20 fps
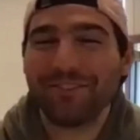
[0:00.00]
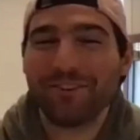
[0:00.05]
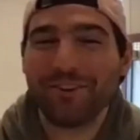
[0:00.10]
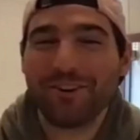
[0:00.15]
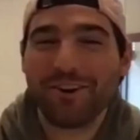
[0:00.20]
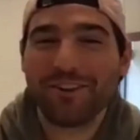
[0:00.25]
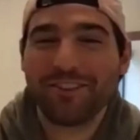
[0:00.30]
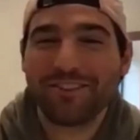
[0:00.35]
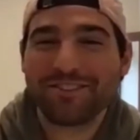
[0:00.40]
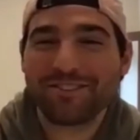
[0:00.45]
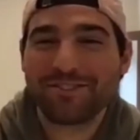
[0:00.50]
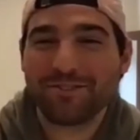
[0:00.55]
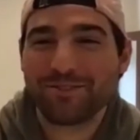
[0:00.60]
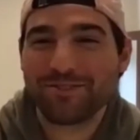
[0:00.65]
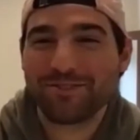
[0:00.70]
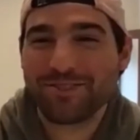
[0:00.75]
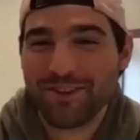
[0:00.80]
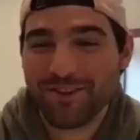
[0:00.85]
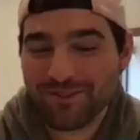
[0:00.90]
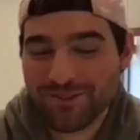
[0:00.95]
all the
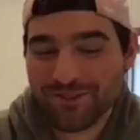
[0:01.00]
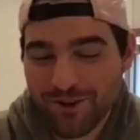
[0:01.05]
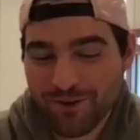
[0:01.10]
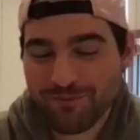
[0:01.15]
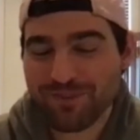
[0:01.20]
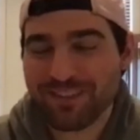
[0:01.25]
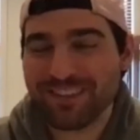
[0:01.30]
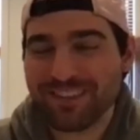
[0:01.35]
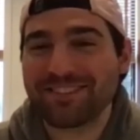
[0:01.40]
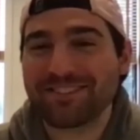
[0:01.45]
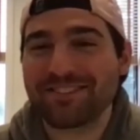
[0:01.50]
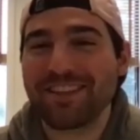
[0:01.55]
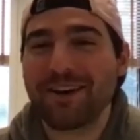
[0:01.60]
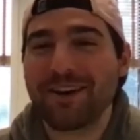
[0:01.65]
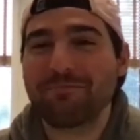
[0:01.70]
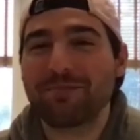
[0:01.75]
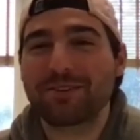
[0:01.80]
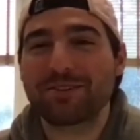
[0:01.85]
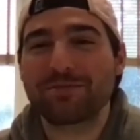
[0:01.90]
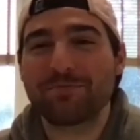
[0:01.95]
source code's open. There's
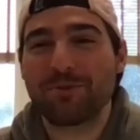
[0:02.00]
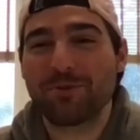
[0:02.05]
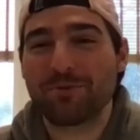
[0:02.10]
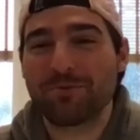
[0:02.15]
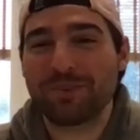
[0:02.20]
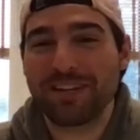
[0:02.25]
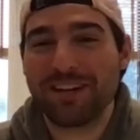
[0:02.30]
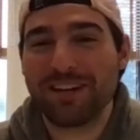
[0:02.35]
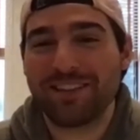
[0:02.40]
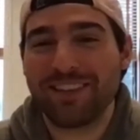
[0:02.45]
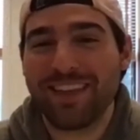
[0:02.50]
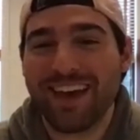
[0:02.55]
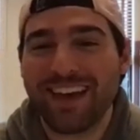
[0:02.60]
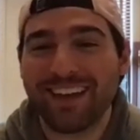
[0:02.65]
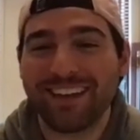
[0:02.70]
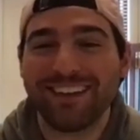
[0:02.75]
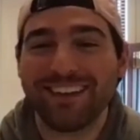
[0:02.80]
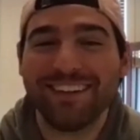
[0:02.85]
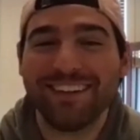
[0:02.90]
not much more beyond that.